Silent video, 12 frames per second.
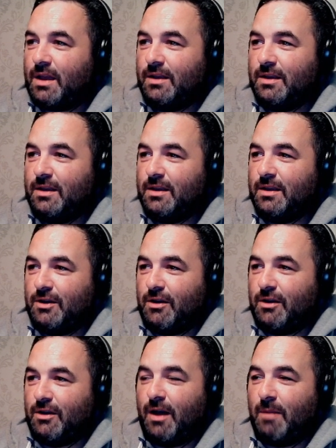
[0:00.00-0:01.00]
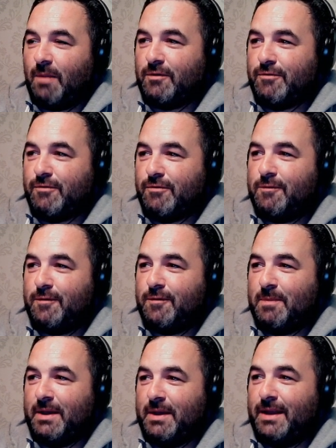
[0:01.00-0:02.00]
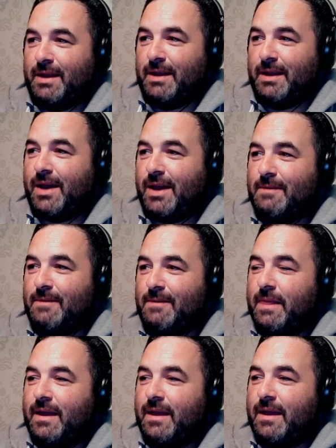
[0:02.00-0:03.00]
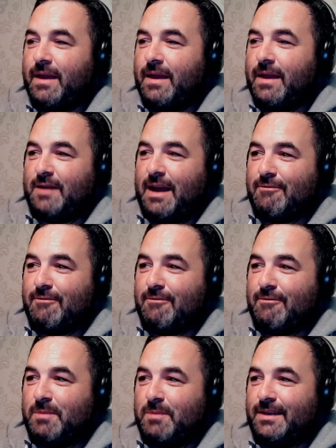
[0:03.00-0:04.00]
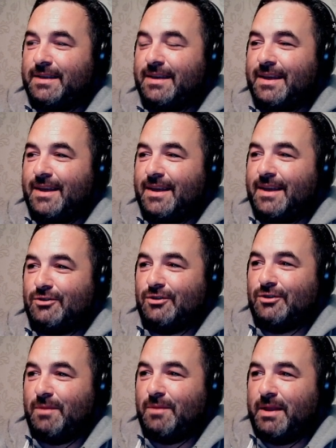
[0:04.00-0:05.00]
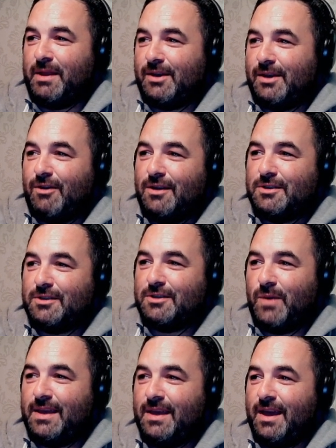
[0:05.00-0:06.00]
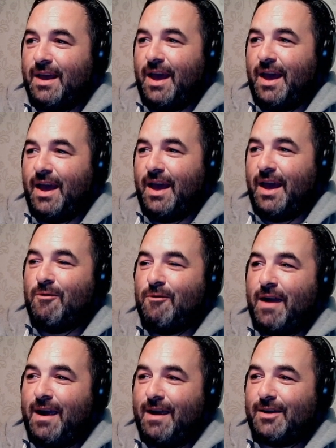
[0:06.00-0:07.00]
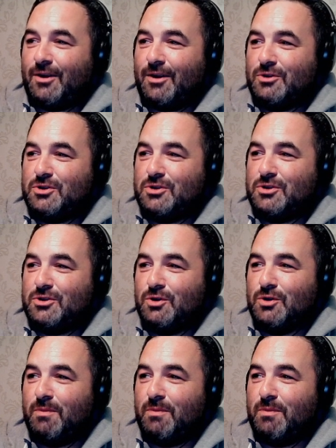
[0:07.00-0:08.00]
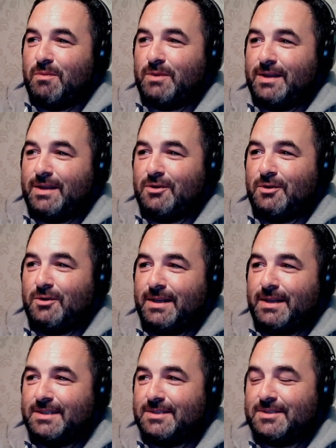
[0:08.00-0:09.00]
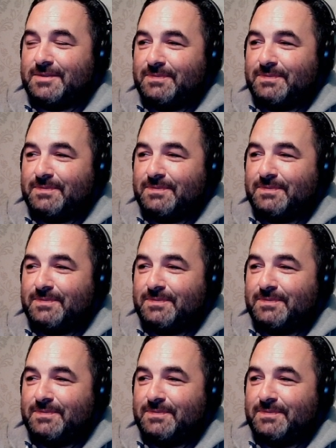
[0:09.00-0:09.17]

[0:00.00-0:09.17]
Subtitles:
You're on top of a building, okay? It's a flat roofed building. There's another building across the way. How far could you jump between two buildings?